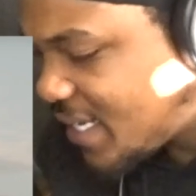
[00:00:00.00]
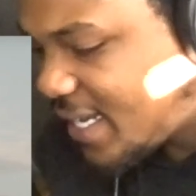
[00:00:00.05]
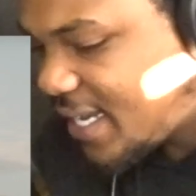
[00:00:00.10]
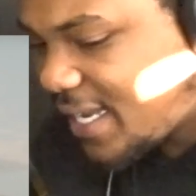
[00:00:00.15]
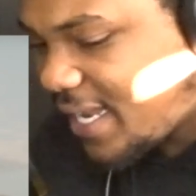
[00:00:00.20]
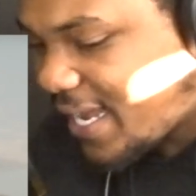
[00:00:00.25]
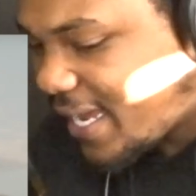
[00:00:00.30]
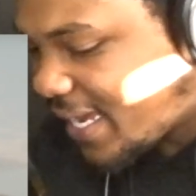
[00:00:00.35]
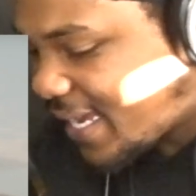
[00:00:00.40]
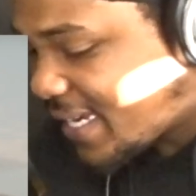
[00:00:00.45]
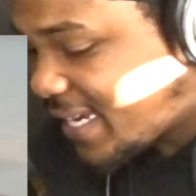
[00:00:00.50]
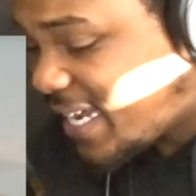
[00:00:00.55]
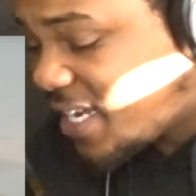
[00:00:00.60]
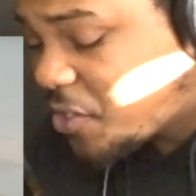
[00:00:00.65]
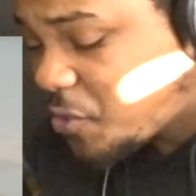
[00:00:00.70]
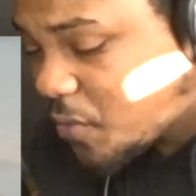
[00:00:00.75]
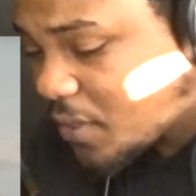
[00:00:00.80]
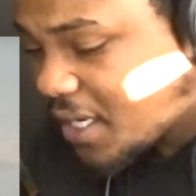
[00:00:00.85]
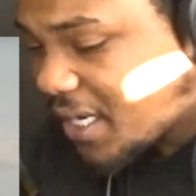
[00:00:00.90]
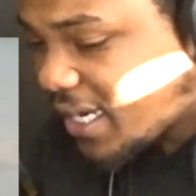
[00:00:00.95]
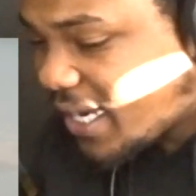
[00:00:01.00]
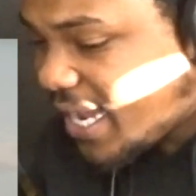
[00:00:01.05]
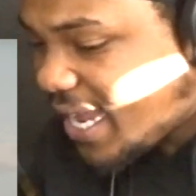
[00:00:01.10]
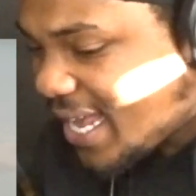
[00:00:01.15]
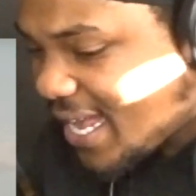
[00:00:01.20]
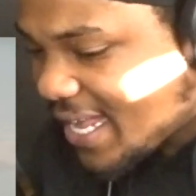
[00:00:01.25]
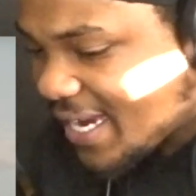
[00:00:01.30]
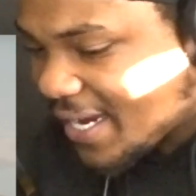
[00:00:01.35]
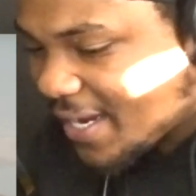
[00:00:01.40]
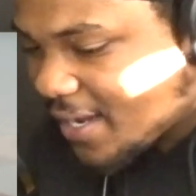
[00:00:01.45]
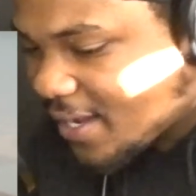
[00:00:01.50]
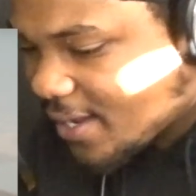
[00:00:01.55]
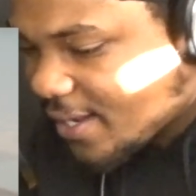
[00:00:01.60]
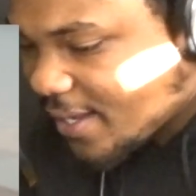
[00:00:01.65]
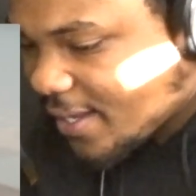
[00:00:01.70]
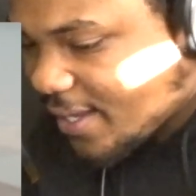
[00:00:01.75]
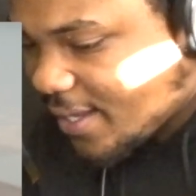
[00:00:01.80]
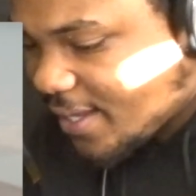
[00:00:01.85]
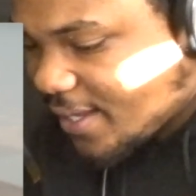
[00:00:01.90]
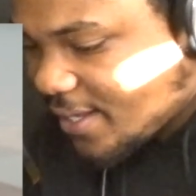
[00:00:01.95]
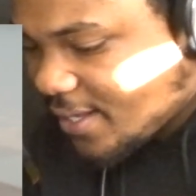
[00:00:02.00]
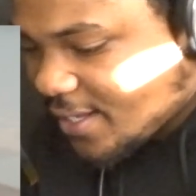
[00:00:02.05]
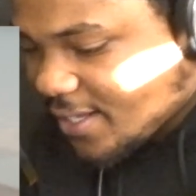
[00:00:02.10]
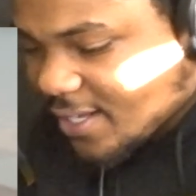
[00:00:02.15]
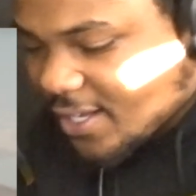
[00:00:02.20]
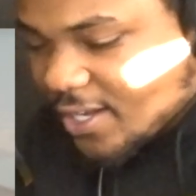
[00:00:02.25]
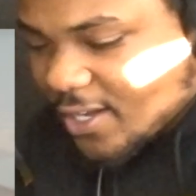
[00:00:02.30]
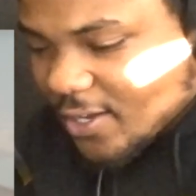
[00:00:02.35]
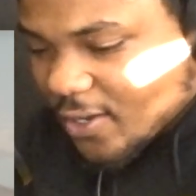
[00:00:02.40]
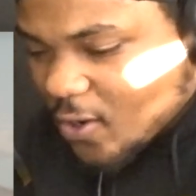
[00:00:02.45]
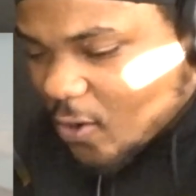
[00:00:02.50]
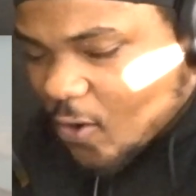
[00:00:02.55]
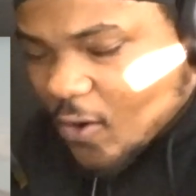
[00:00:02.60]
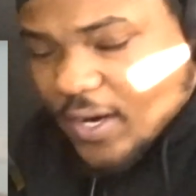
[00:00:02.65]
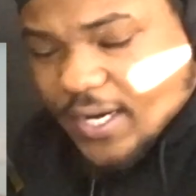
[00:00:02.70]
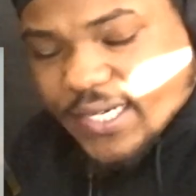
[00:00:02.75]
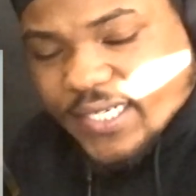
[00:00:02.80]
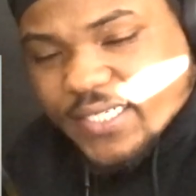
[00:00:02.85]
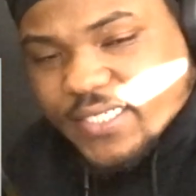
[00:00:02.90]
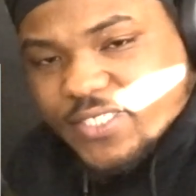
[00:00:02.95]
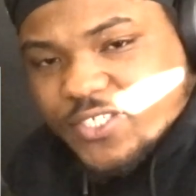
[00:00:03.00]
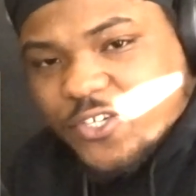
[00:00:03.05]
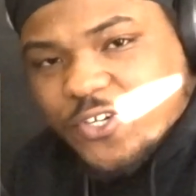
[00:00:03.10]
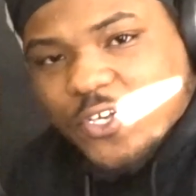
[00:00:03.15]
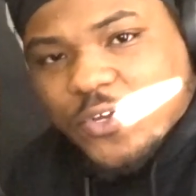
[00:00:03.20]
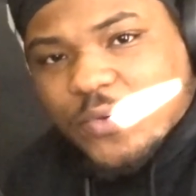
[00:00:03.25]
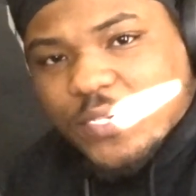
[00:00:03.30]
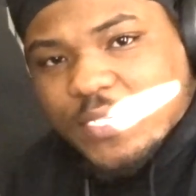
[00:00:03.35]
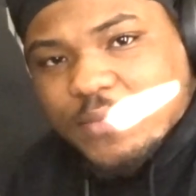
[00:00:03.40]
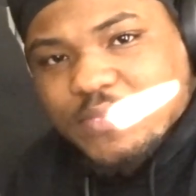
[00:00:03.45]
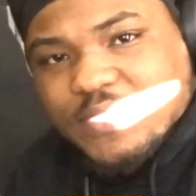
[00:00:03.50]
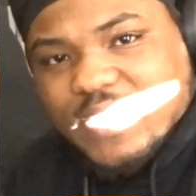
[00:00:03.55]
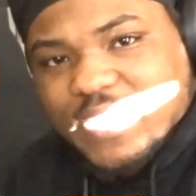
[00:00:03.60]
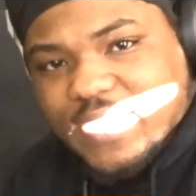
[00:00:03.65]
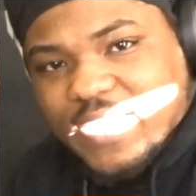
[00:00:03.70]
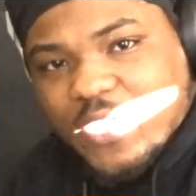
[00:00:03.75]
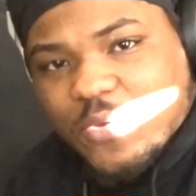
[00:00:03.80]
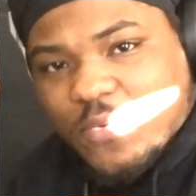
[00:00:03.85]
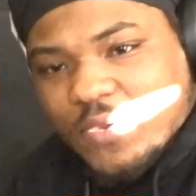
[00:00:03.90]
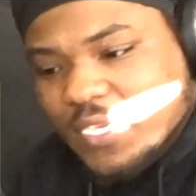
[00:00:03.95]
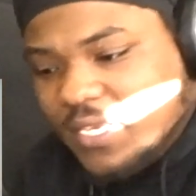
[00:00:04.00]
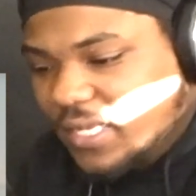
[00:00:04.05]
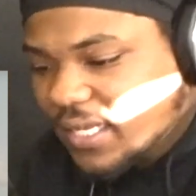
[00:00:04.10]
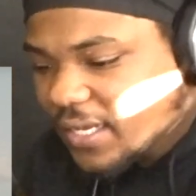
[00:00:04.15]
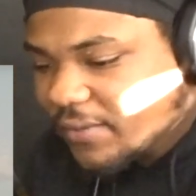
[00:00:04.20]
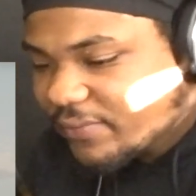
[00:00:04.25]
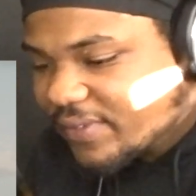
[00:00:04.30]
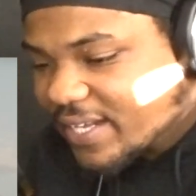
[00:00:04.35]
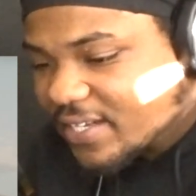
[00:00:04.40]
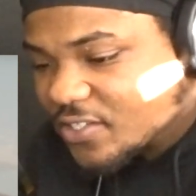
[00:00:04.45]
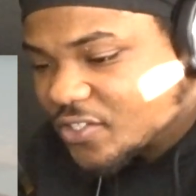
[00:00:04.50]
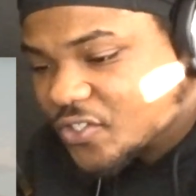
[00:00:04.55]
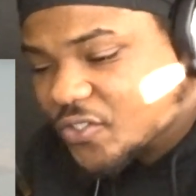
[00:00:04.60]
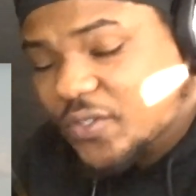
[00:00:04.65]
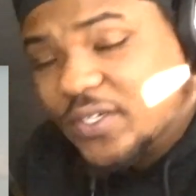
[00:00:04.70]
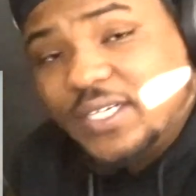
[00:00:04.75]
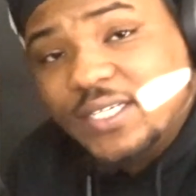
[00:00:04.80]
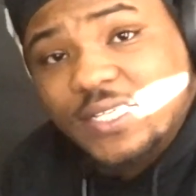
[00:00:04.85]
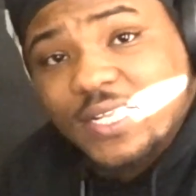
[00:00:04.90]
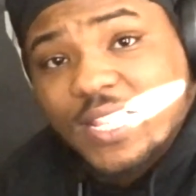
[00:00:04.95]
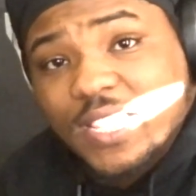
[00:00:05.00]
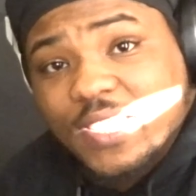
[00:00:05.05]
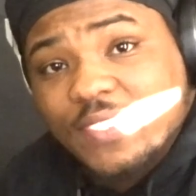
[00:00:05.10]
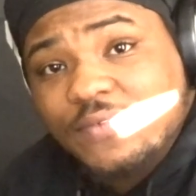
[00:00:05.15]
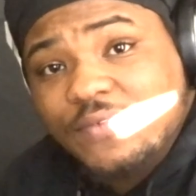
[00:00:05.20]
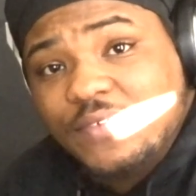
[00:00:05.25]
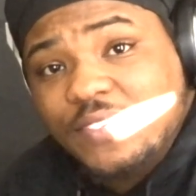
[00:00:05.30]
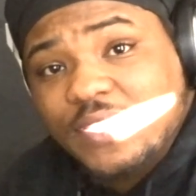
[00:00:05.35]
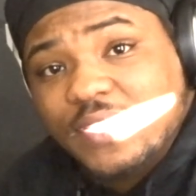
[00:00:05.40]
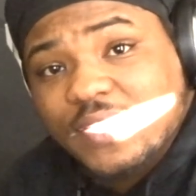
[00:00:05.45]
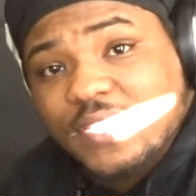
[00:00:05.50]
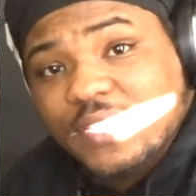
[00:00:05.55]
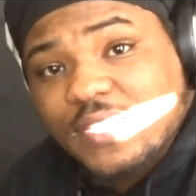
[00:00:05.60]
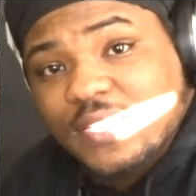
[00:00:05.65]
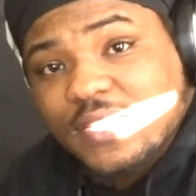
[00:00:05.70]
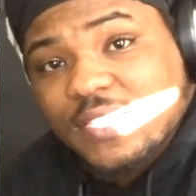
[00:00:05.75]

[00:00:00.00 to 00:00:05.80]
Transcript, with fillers: what I'm saying, like, and that's what a lot of young artists, you know what I'm saying? They want to live that street life.